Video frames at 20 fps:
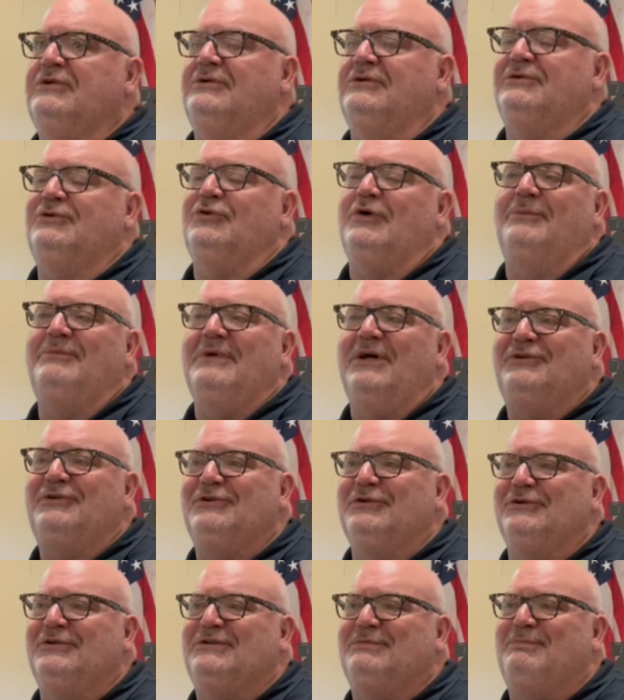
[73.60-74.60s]
So I'm not
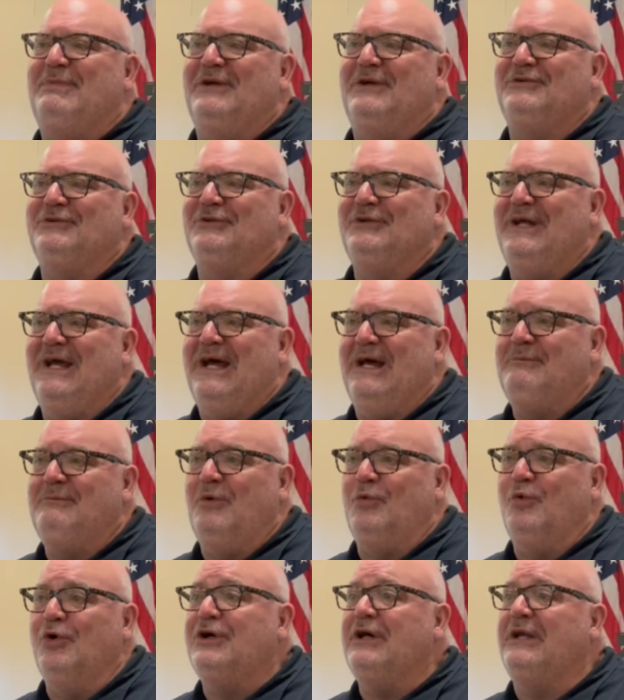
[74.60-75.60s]
sure it's special yet,
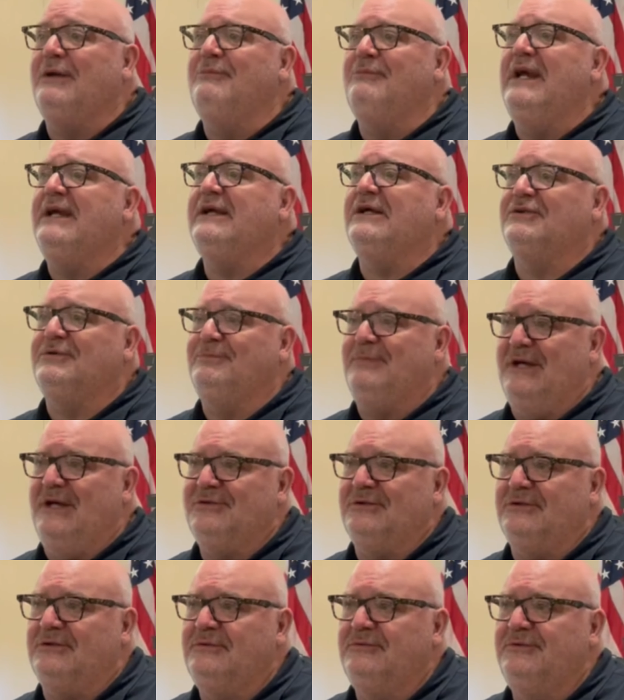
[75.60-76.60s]
but we're going to make it
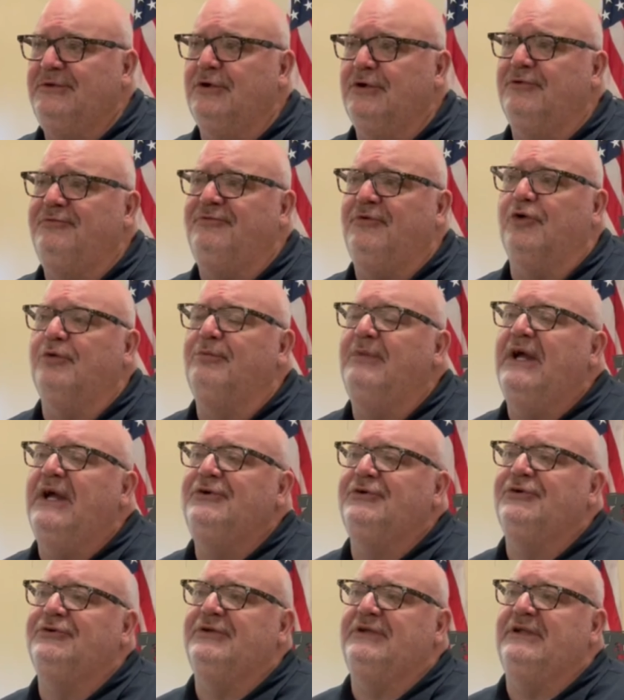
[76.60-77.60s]
special. There are 4
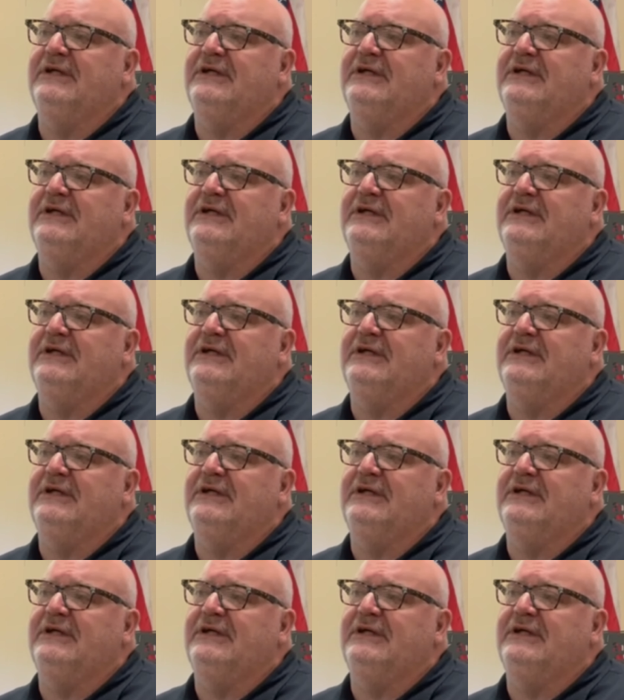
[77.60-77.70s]
majors in the